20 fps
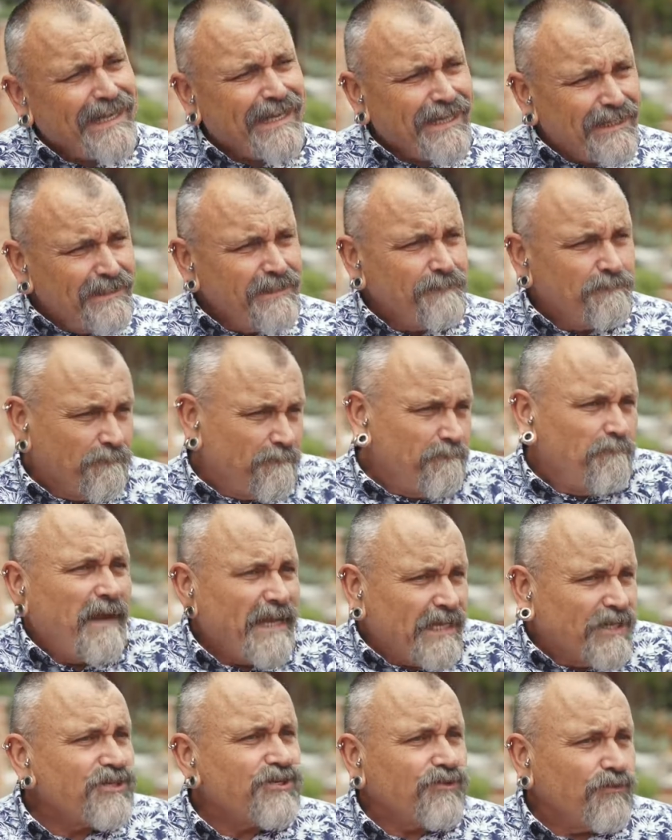can
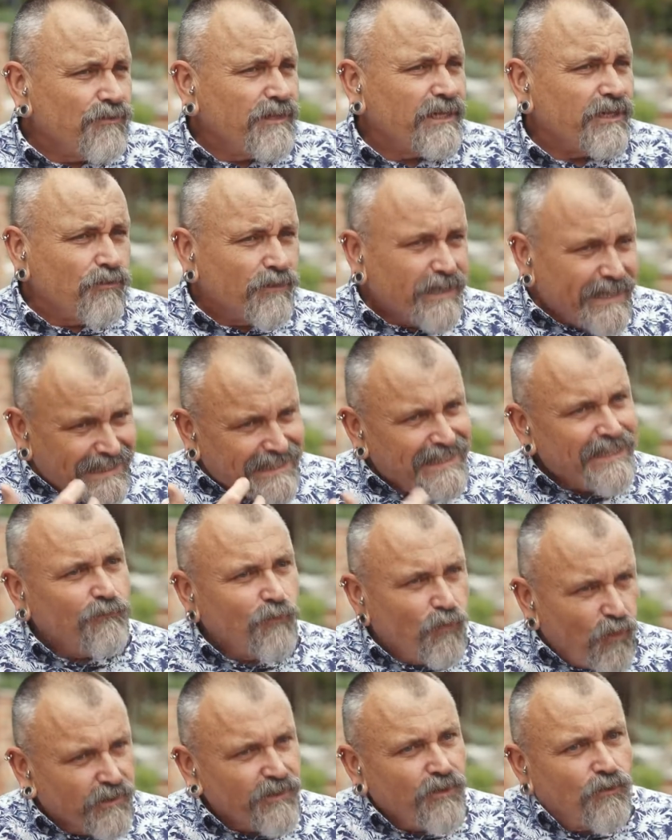make sure that you're getting
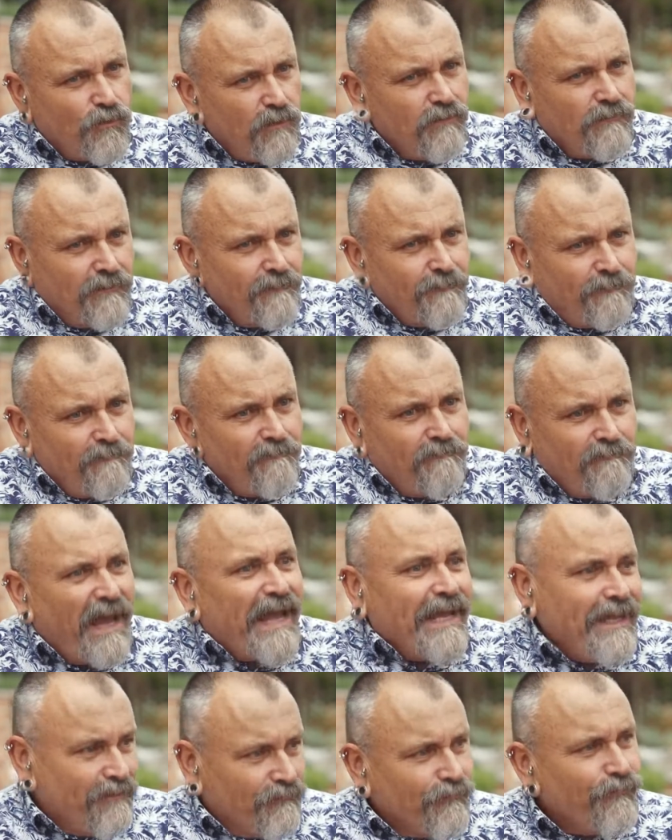what you're
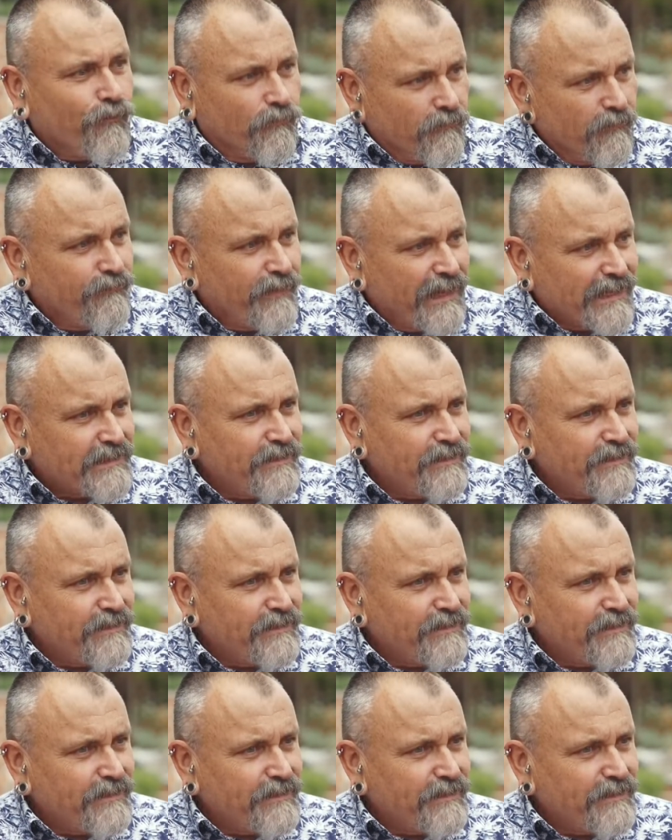paying for effectively.